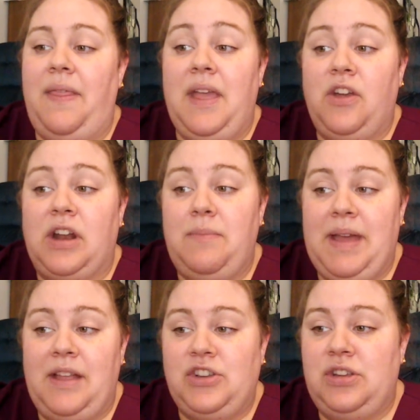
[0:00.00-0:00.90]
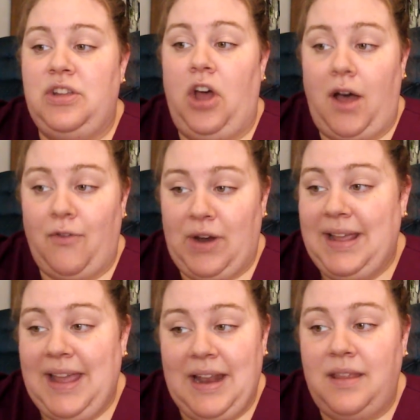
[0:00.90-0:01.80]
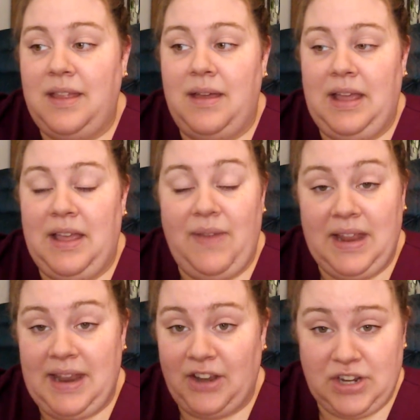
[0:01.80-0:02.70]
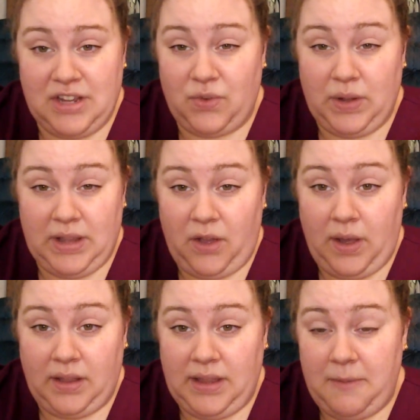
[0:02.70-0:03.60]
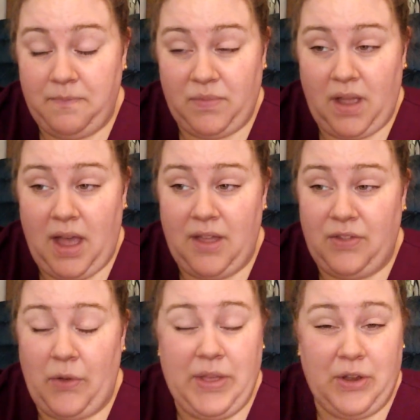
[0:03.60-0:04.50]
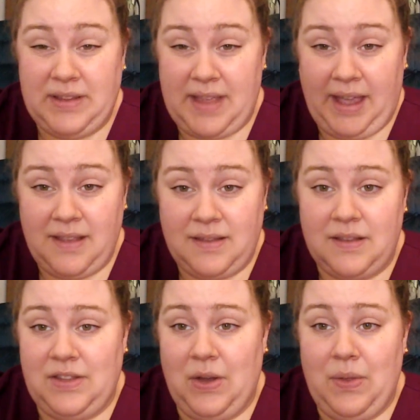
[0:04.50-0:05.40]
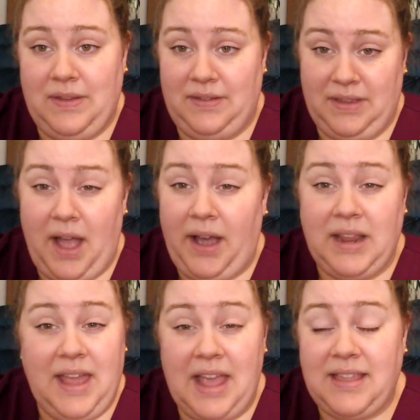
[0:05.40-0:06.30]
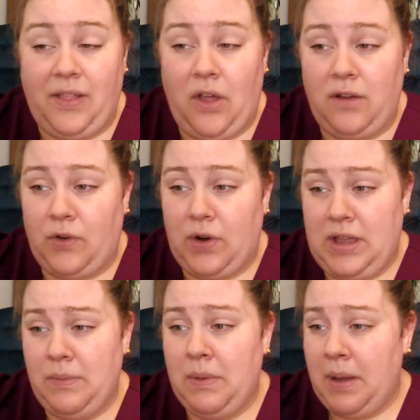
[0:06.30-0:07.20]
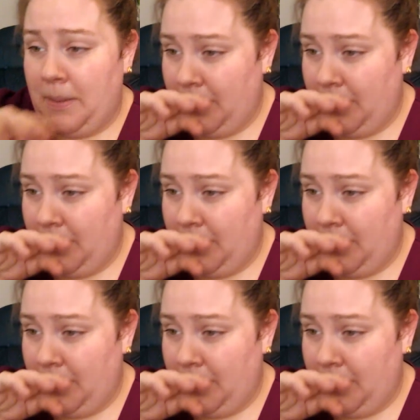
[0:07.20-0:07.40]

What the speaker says: And then you're going to pitch to offering. Again, the giving connection is really quickly, it's only 30 seconds, so this is not going to take that long for you.